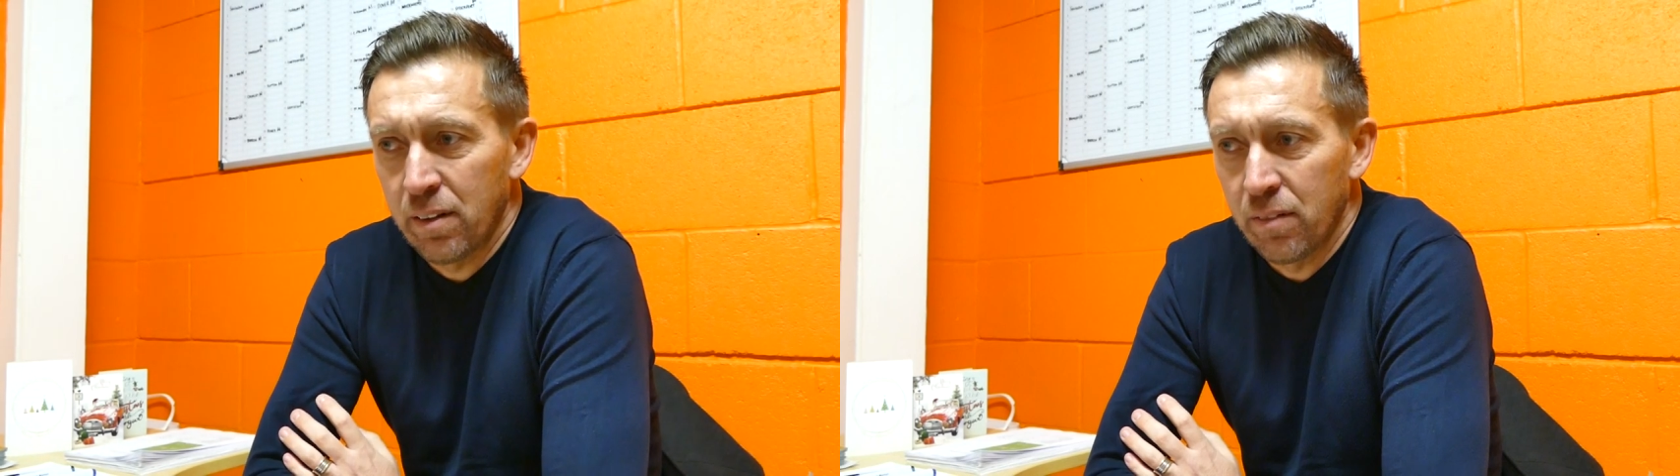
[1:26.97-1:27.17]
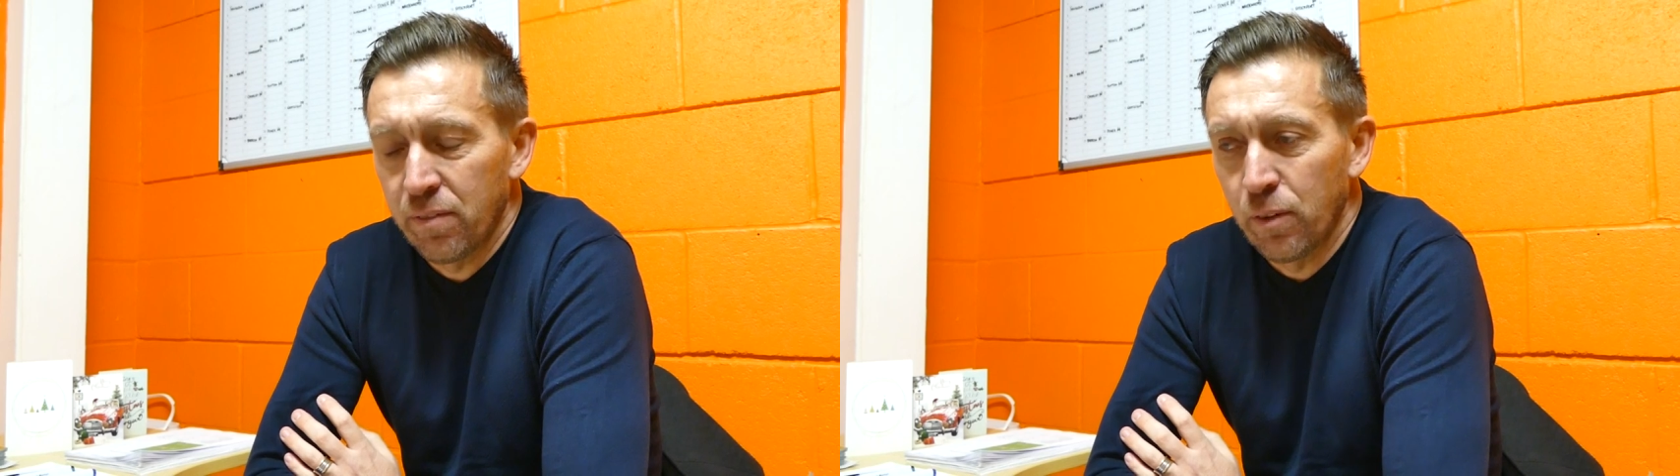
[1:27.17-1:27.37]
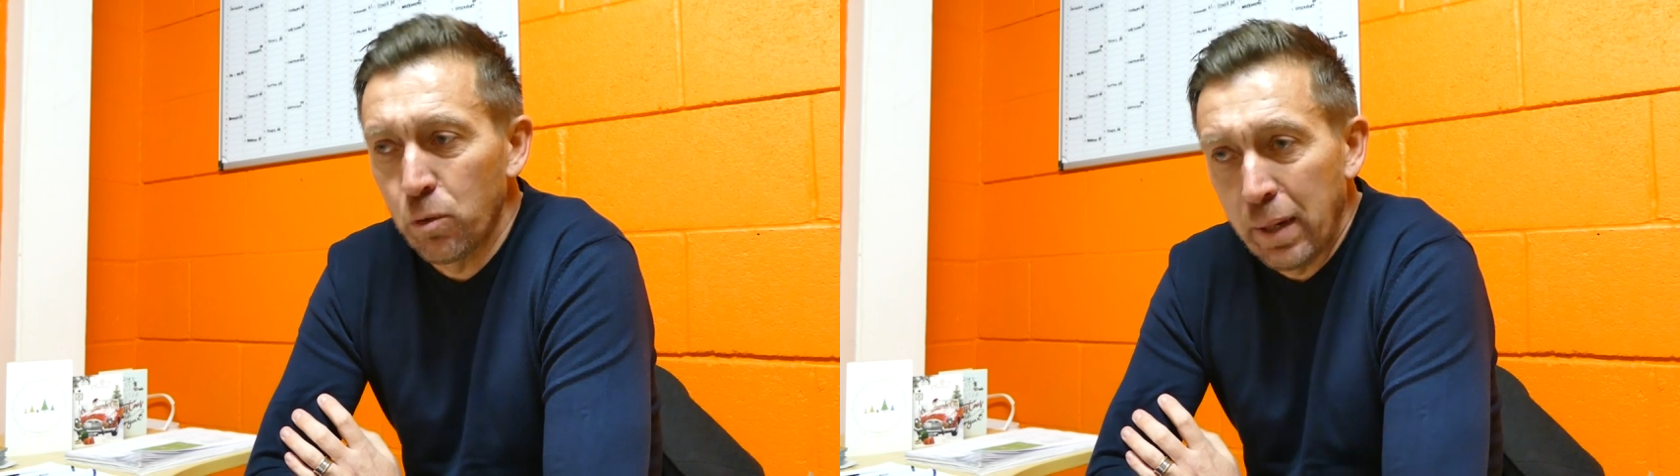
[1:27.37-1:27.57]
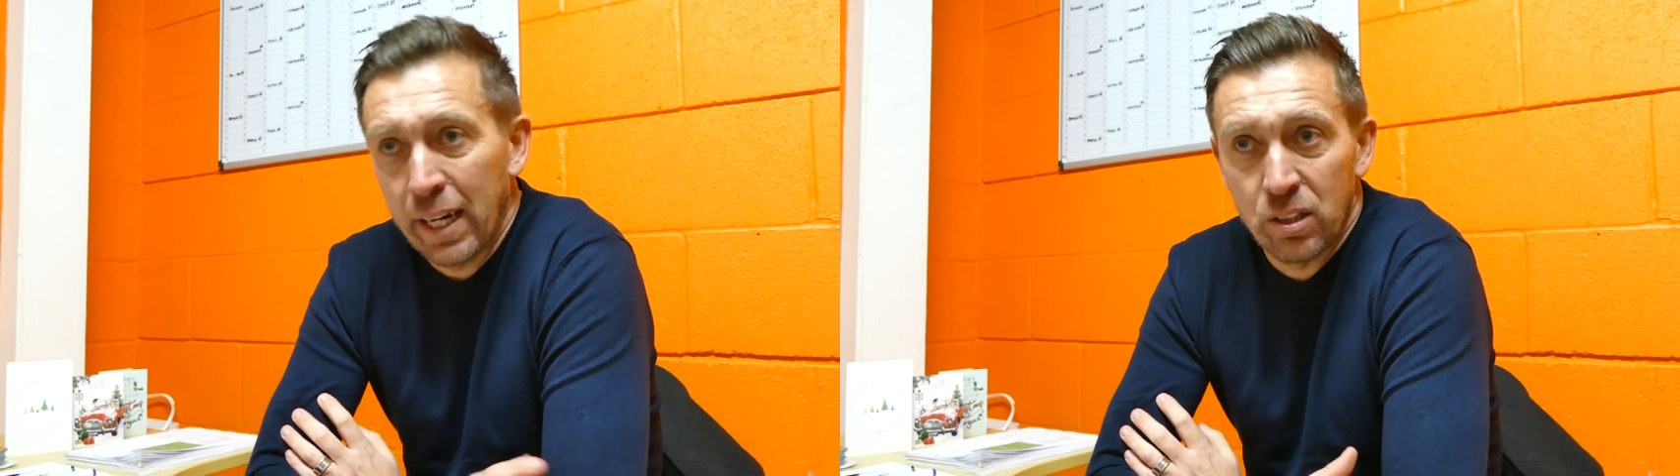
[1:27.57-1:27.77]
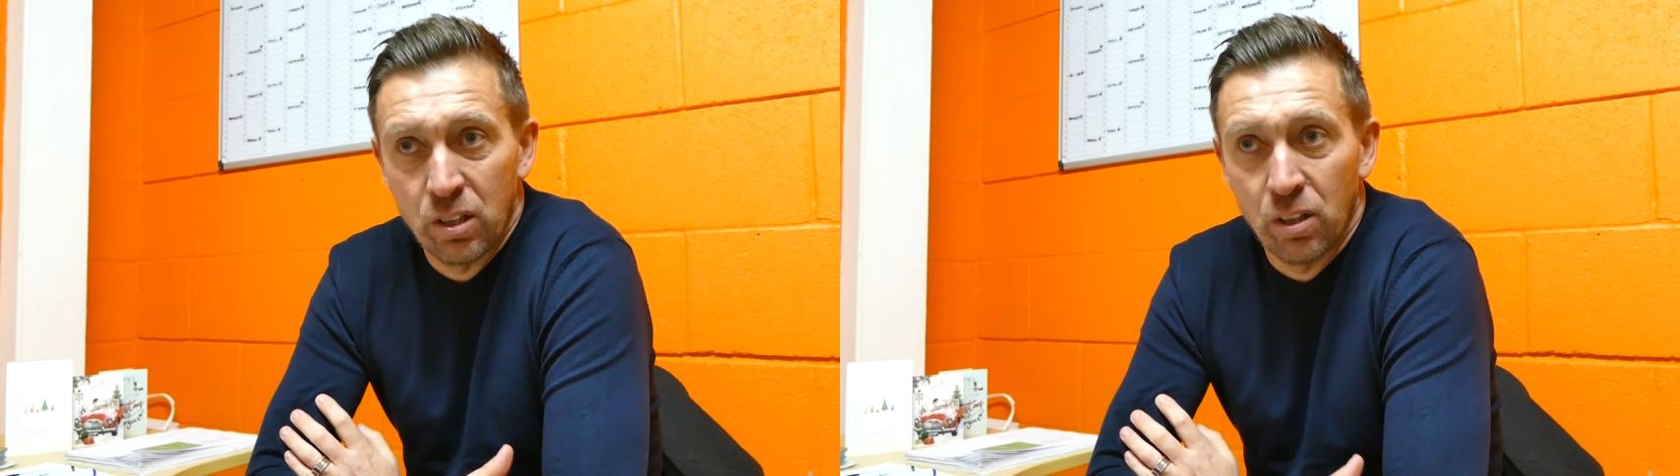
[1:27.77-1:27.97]

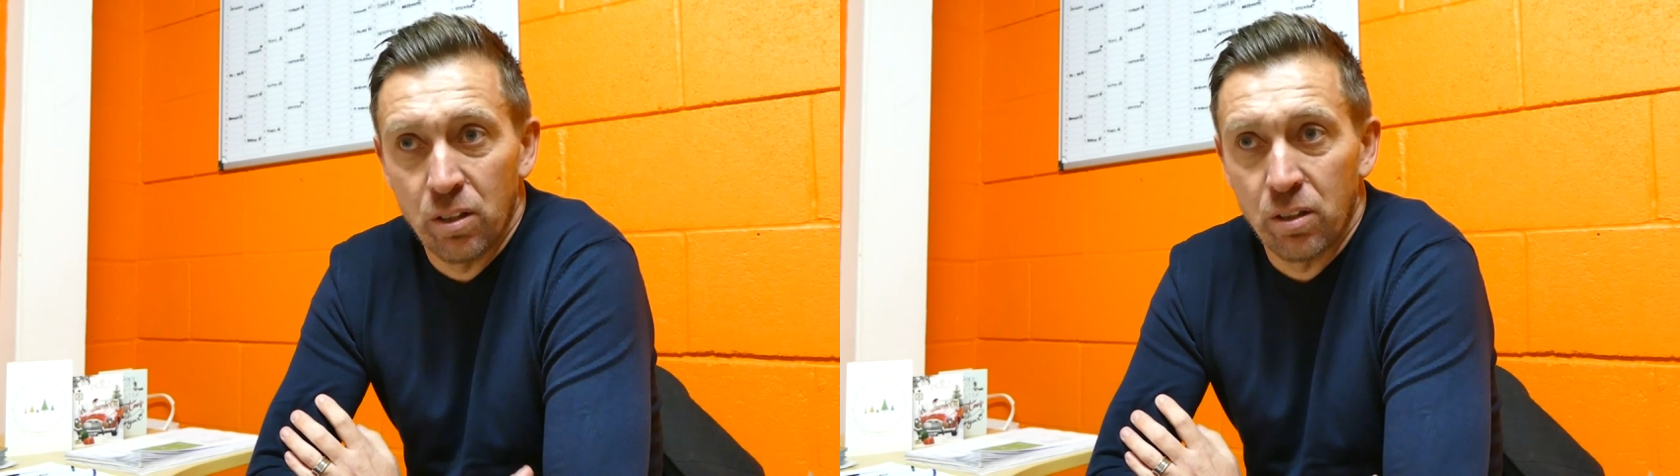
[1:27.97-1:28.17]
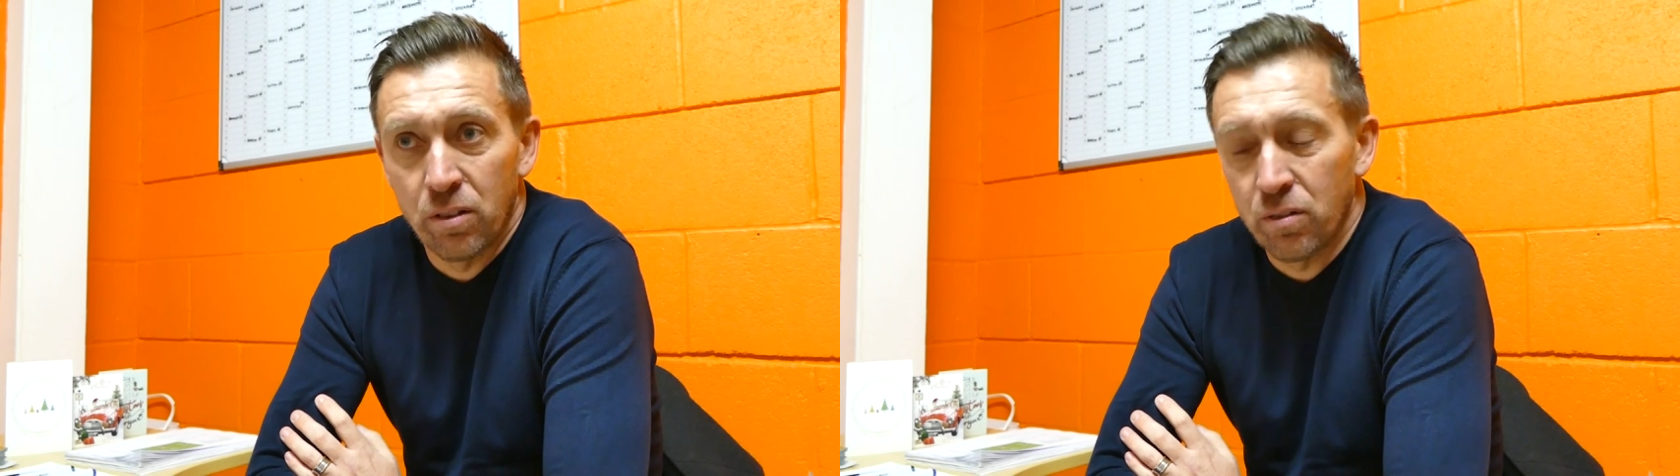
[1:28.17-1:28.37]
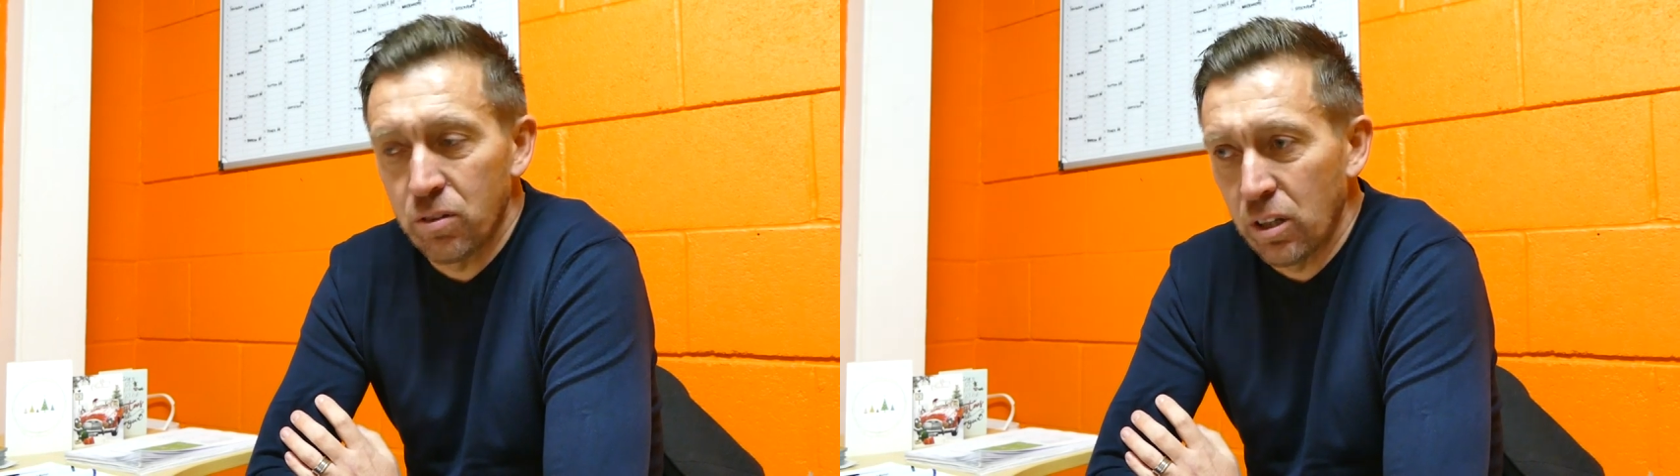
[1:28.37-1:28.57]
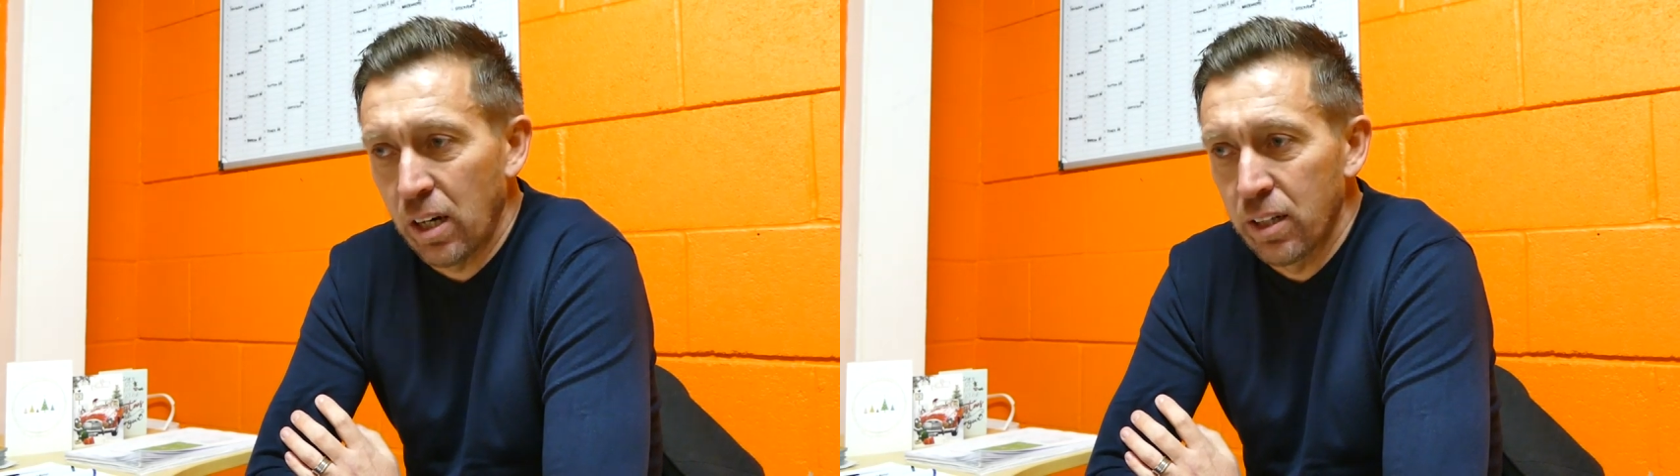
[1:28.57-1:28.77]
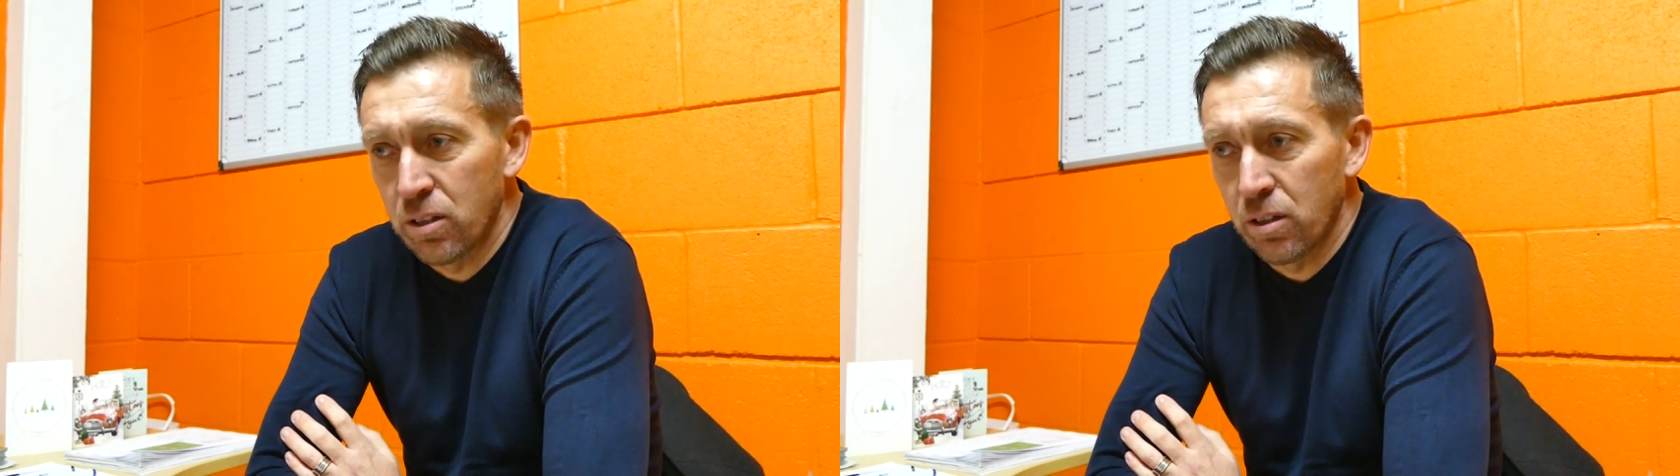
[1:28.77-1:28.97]
full-backs on and
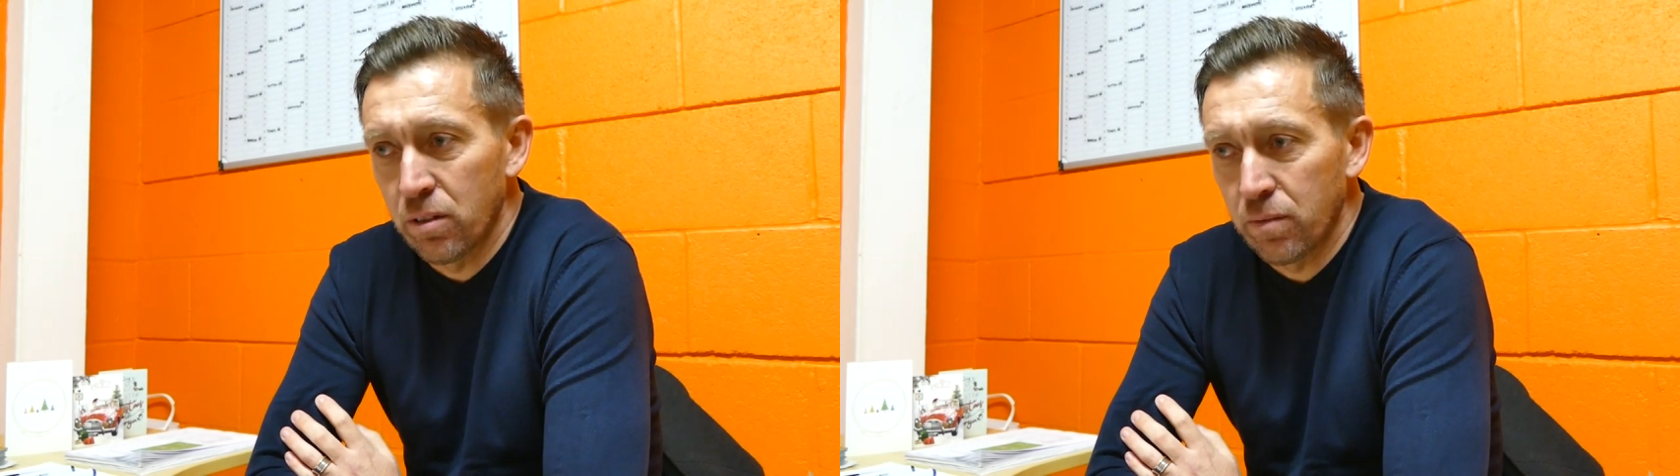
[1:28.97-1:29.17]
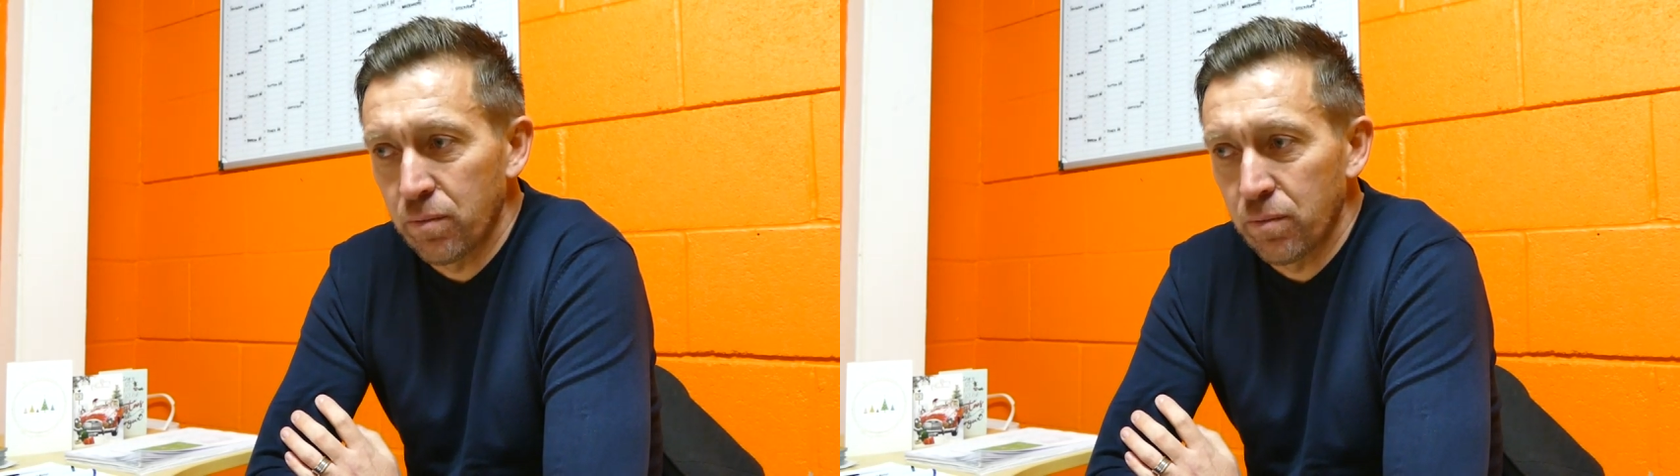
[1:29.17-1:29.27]
started to